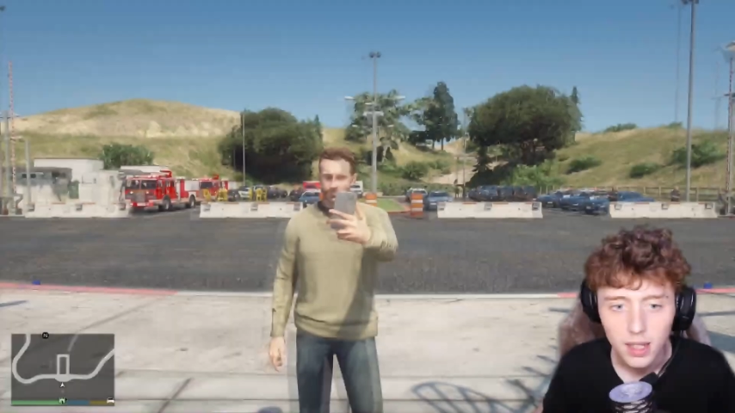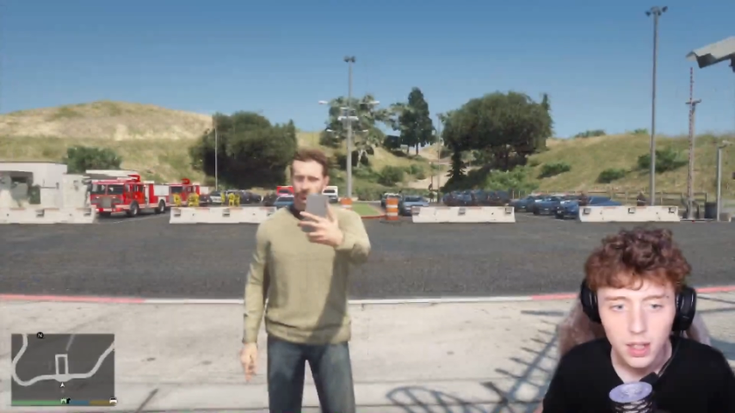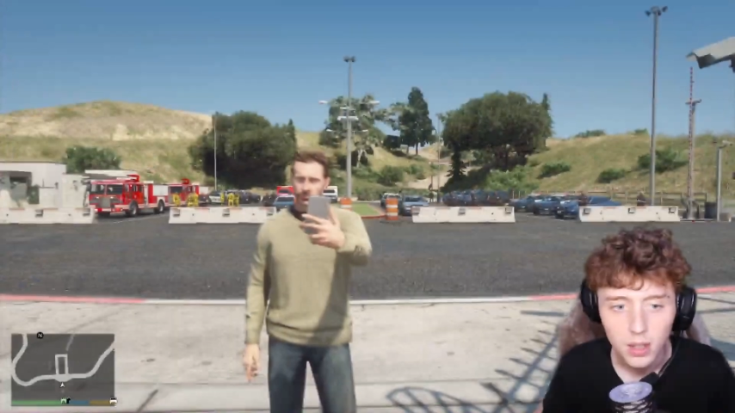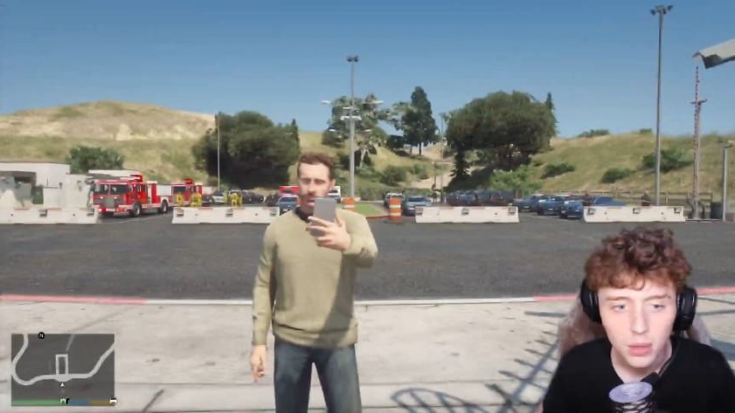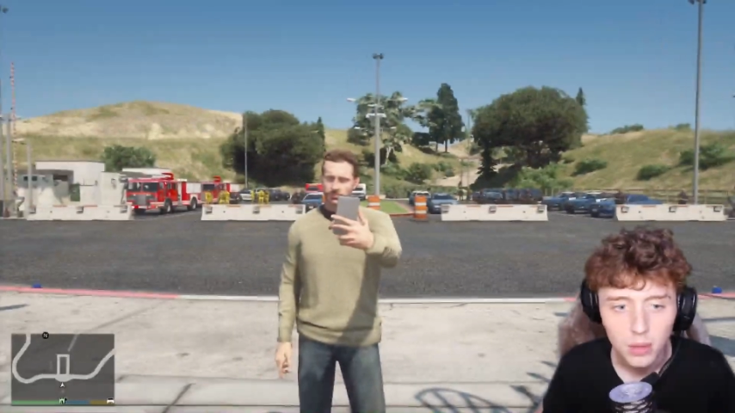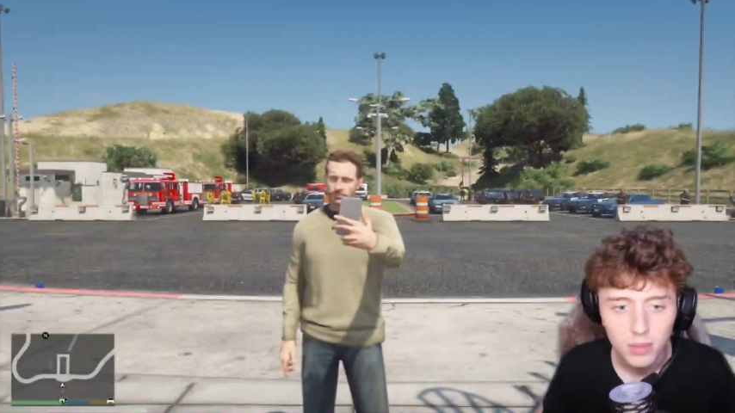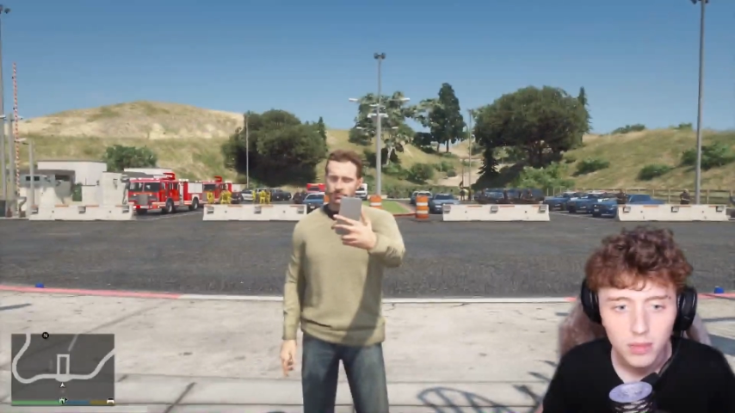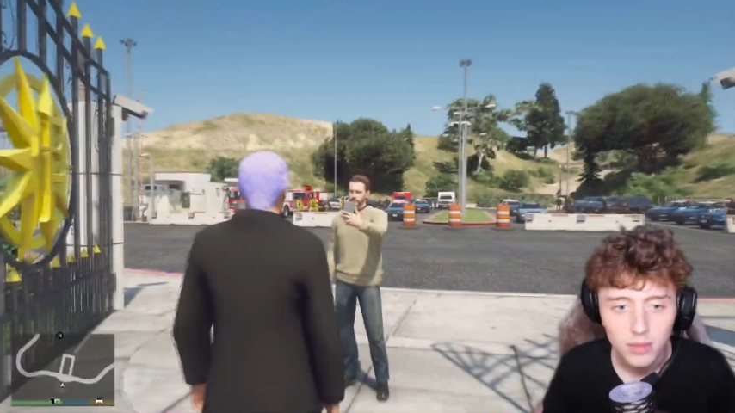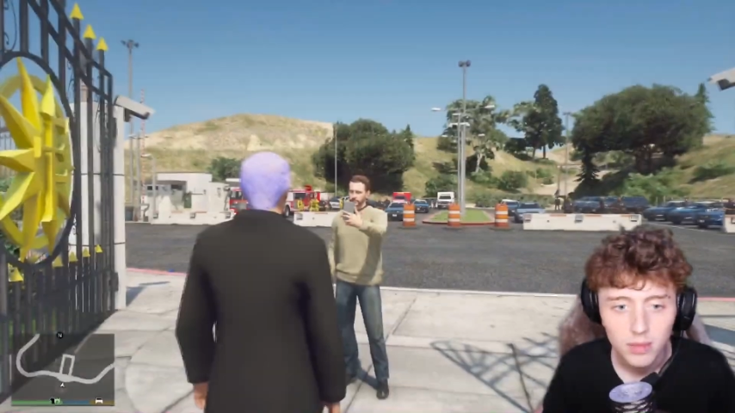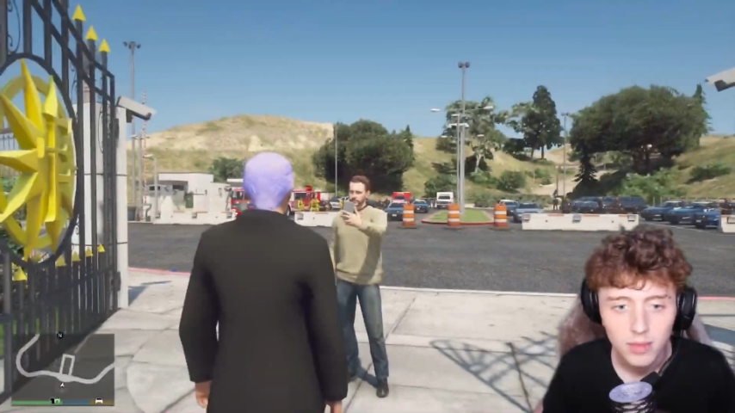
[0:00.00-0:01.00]
Hello.
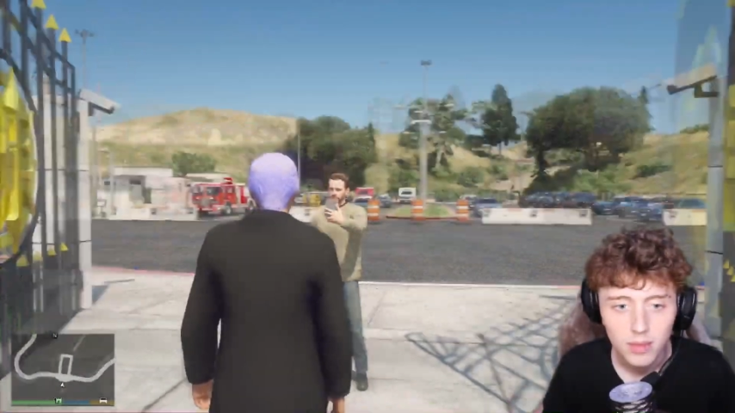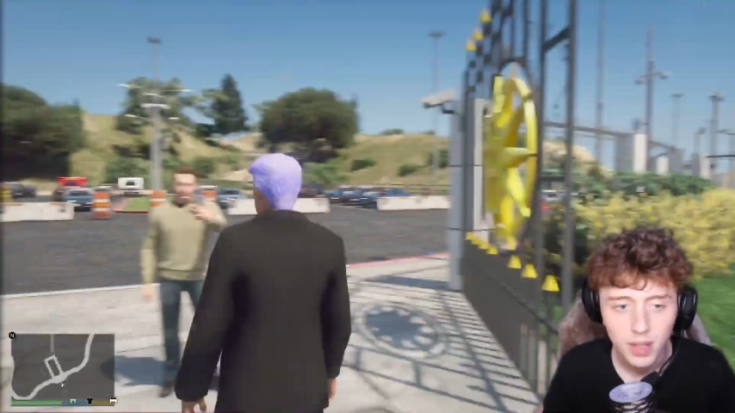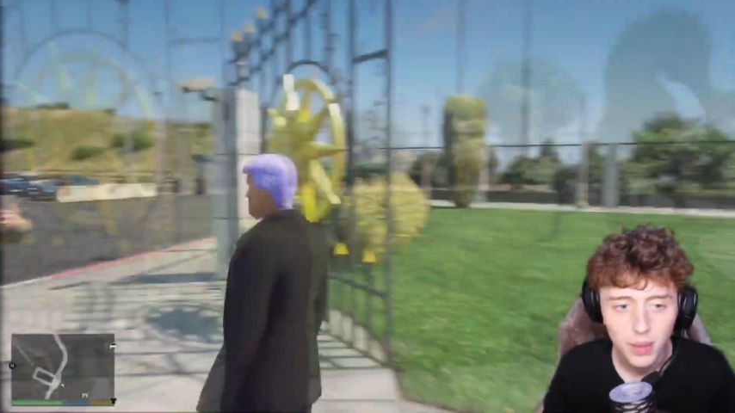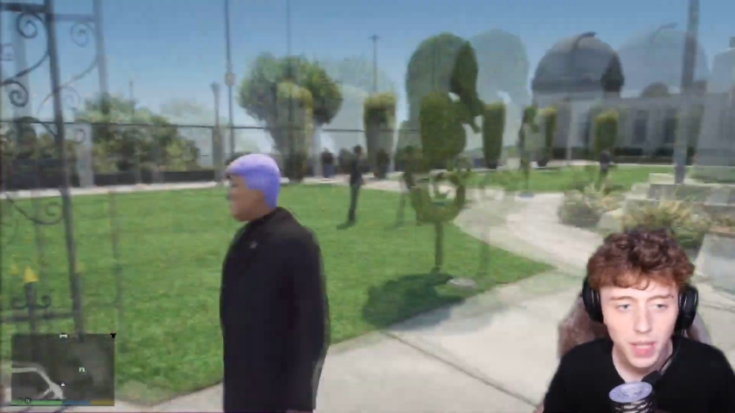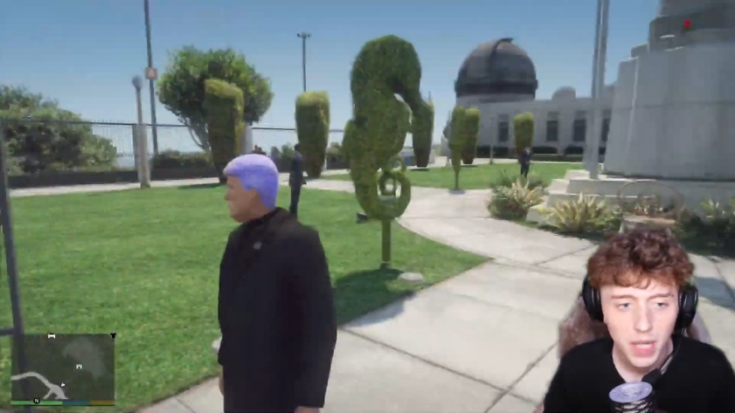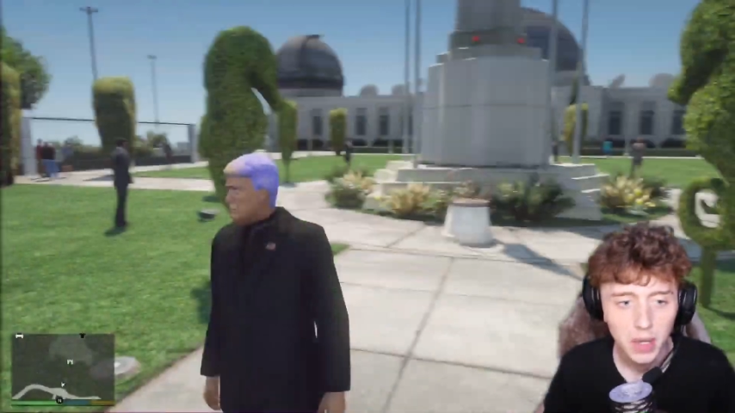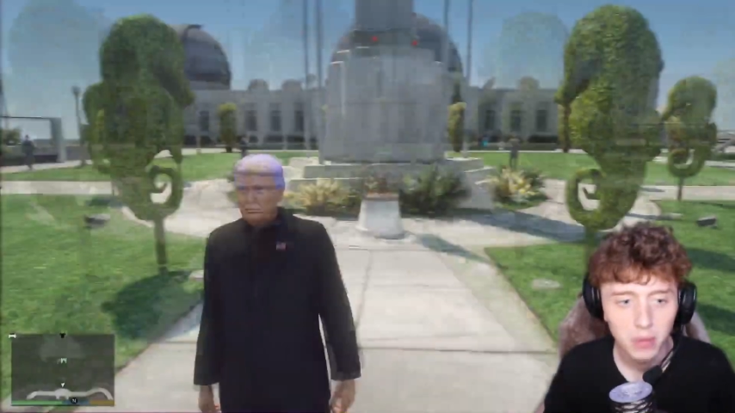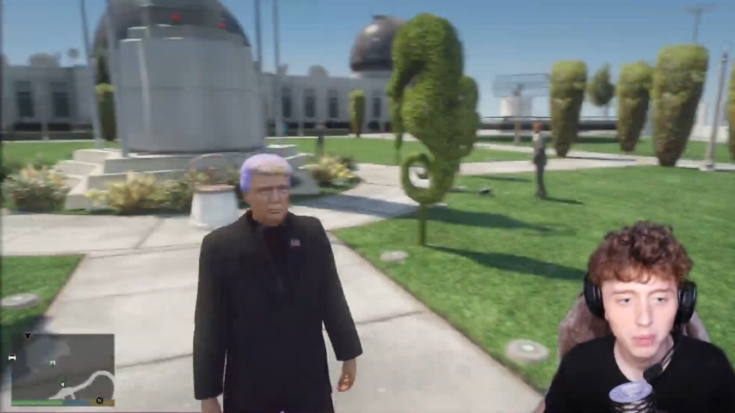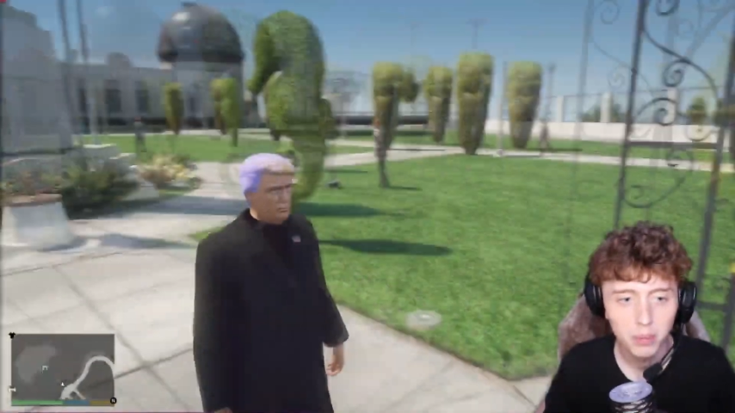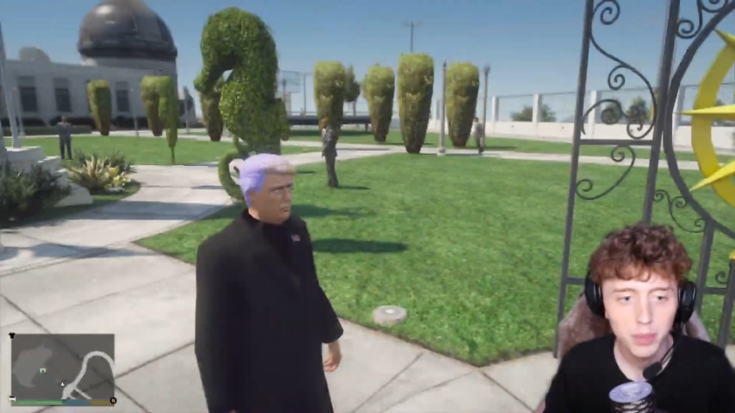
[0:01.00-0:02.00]
There we go.